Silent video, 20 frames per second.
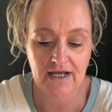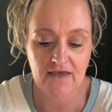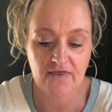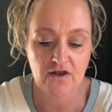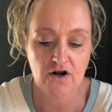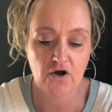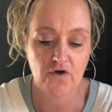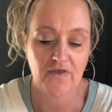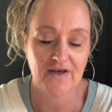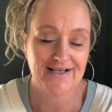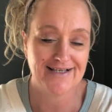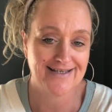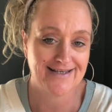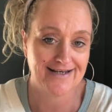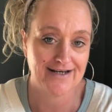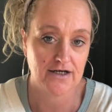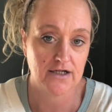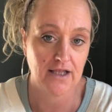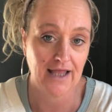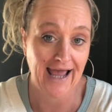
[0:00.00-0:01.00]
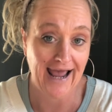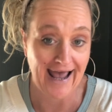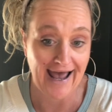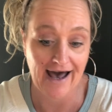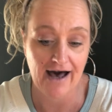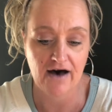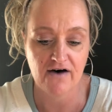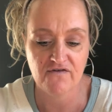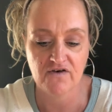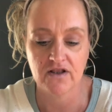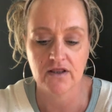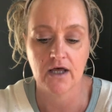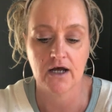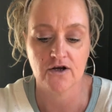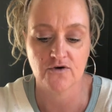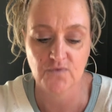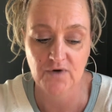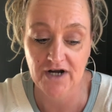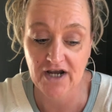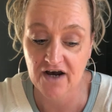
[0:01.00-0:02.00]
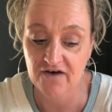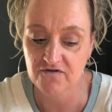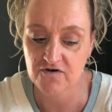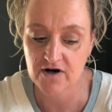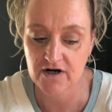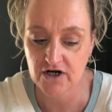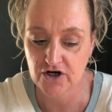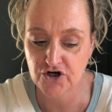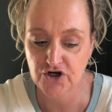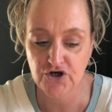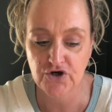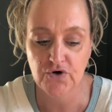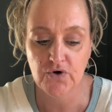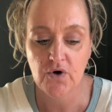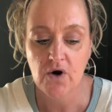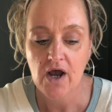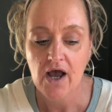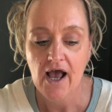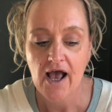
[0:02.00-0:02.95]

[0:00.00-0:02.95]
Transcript: even though they still have a lot of recovery to do.